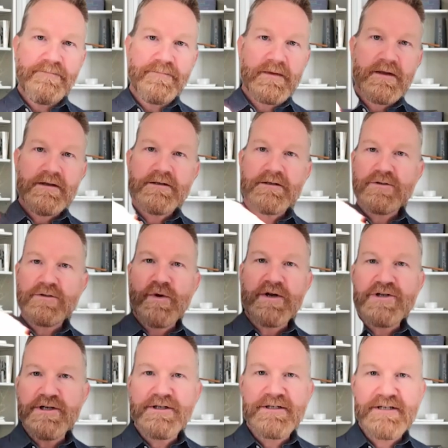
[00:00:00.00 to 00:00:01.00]

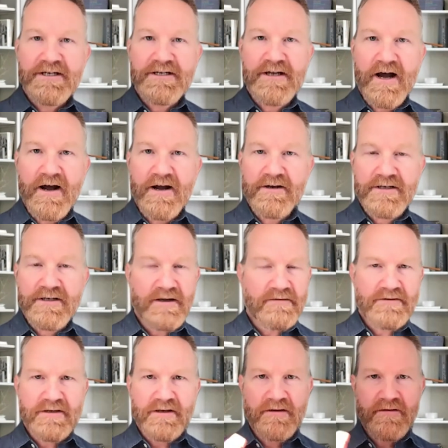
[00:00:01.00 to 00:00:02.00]
switches
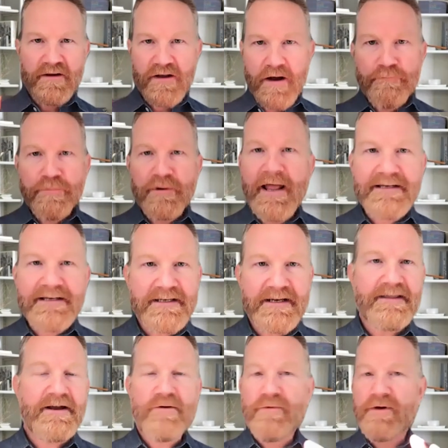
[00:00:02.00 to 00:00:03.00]
to complexity.
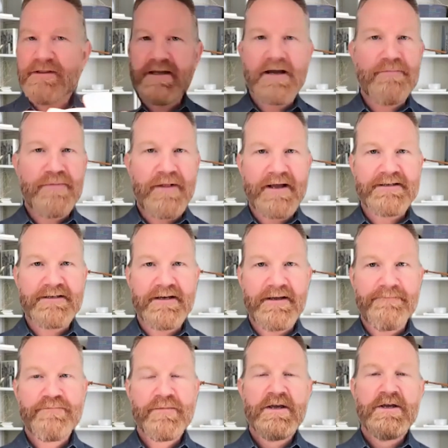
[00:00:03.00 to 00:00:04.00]
They don't want the complexity.
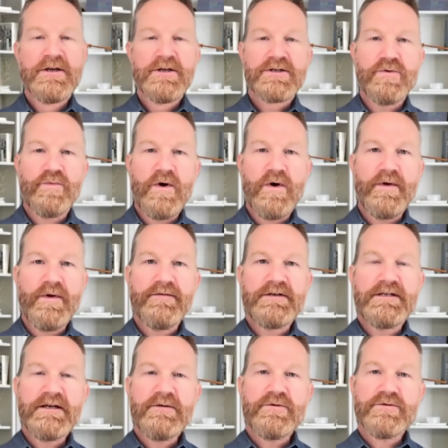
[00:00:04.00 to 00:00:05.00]
So what we
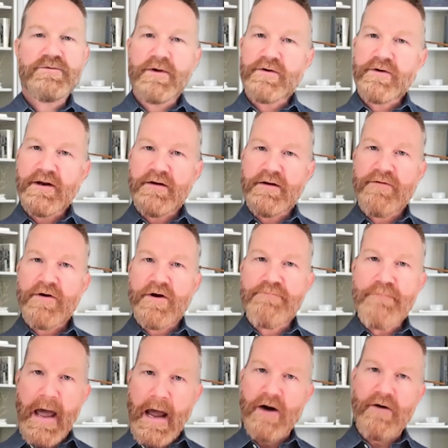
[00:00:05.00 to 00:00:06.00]
did was we created a very
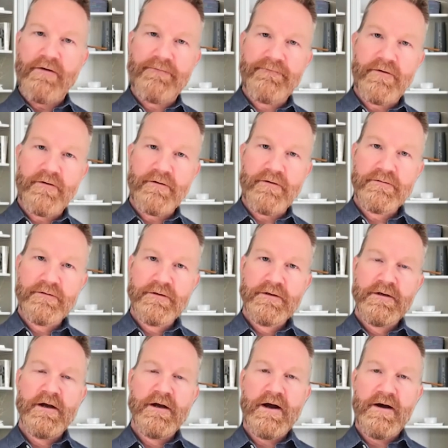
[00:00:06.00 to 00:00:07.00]
powerful,
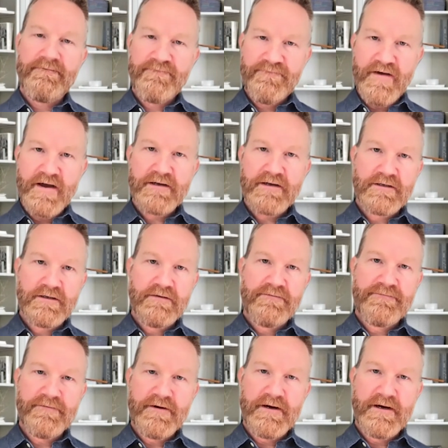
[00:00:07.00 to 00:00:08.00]

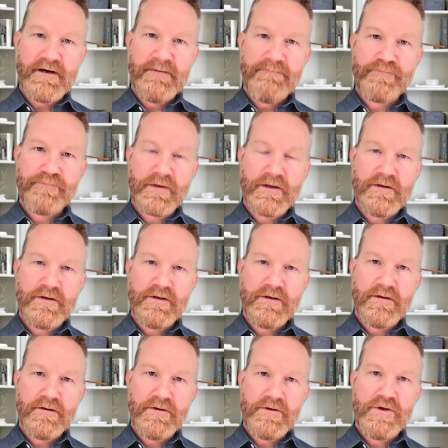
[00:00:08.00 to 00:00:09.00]
effective
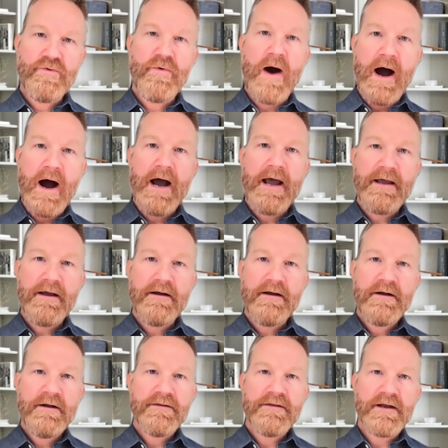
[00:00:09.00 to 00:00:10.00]
UI
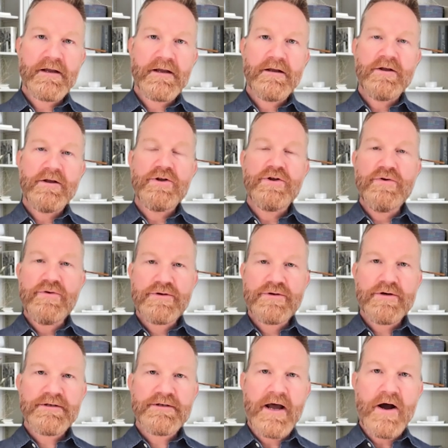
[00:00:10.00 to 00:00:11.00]
that
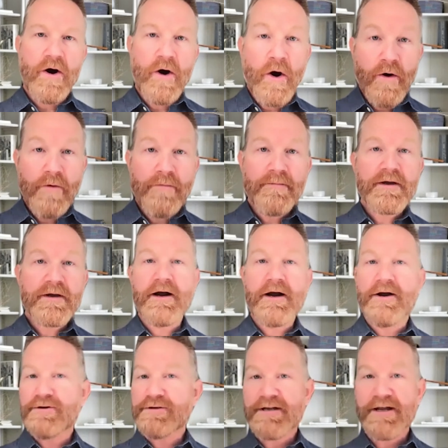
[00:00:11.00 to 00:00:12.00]
users at home can
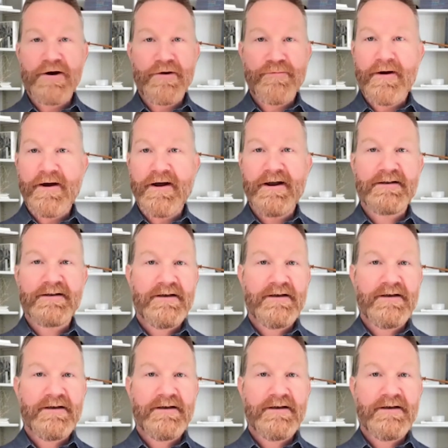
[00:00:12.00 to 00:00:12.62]
understand our product,